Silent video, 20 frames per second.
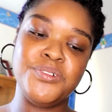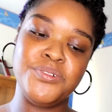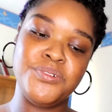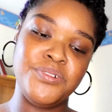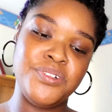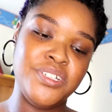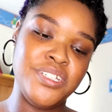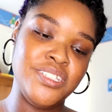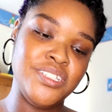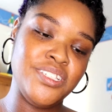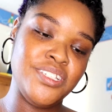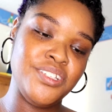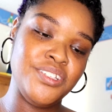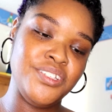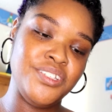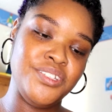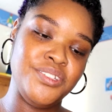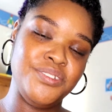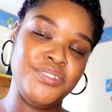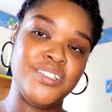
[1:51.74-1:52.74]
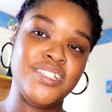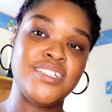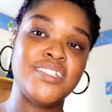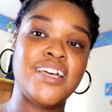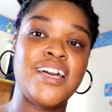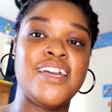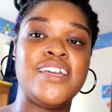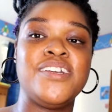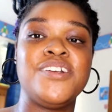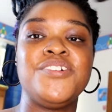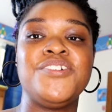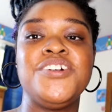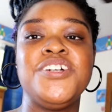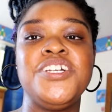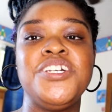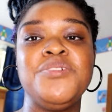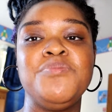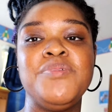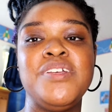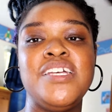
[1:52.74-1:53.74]
going to use this eye
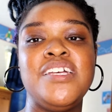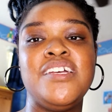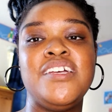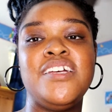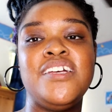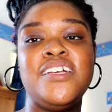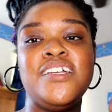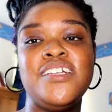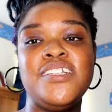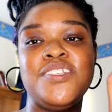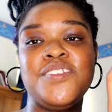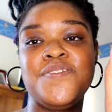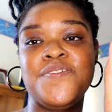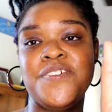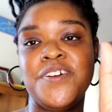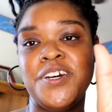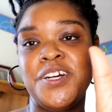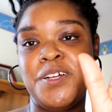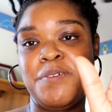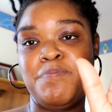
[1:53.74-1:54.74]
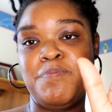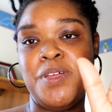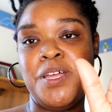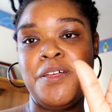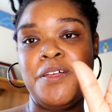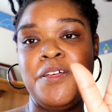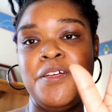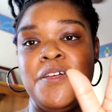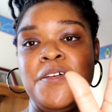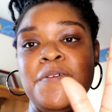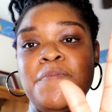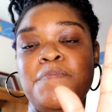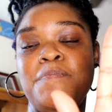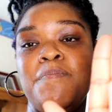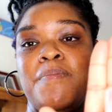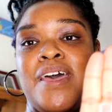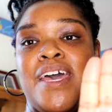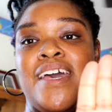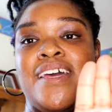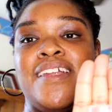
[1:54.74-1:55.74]
cream. It's from
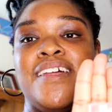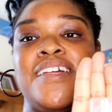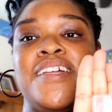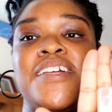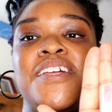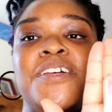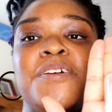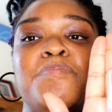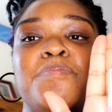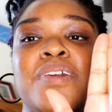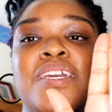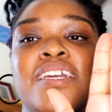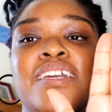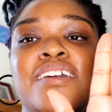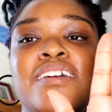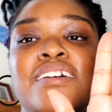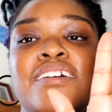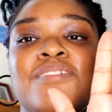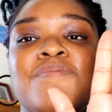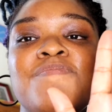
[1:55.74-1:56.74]
Mad Hippie.